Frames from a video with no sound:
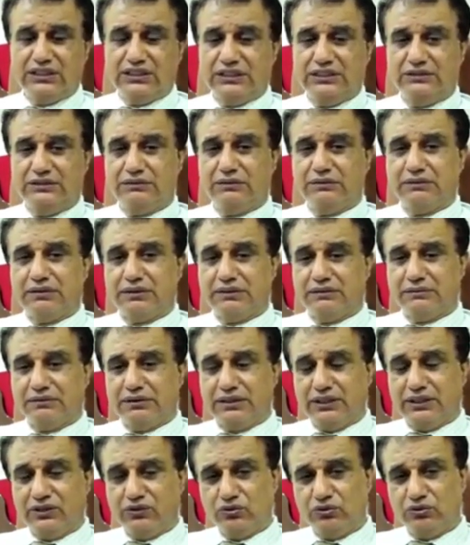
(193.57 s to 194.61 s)
In,
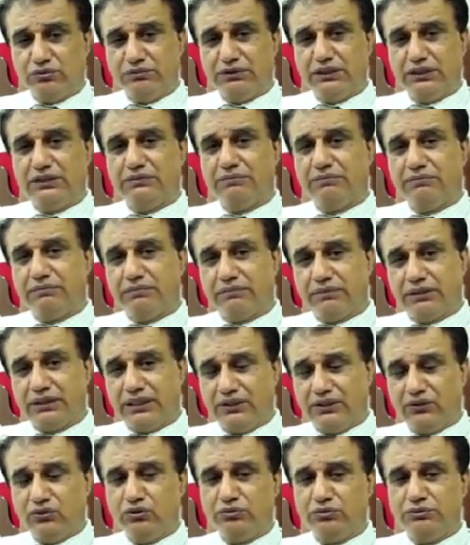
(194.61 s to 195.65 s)
gynecom- in
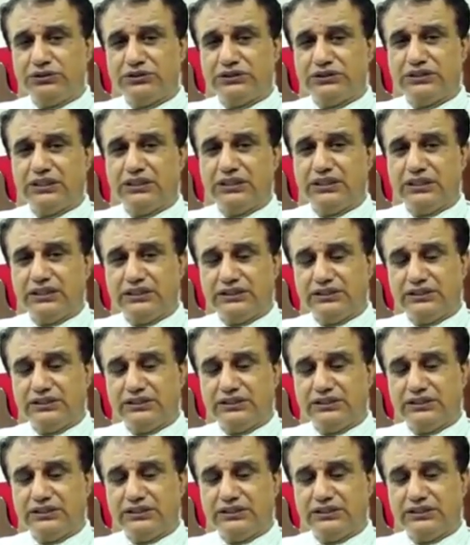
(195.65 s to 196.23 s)
gynecomastia,